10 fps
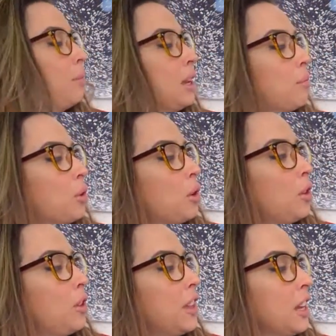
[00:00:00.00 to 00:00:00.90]

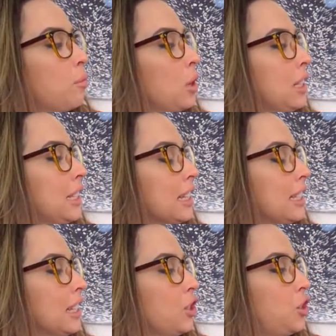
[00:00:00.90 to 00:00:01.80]
people think
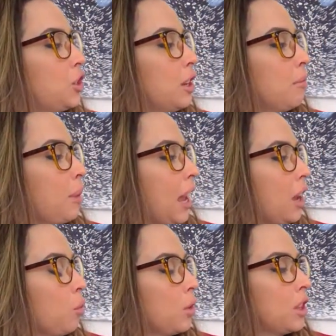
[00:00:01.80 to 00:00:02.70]
princesses shouldn't
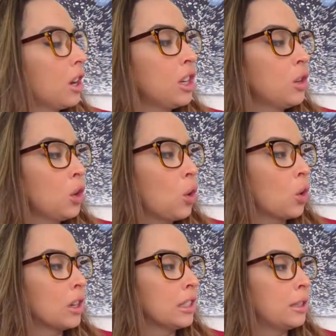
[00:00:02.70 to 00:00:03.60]
paint with their
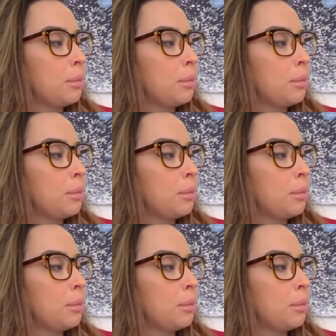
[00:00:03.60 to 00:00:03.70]
unicorns,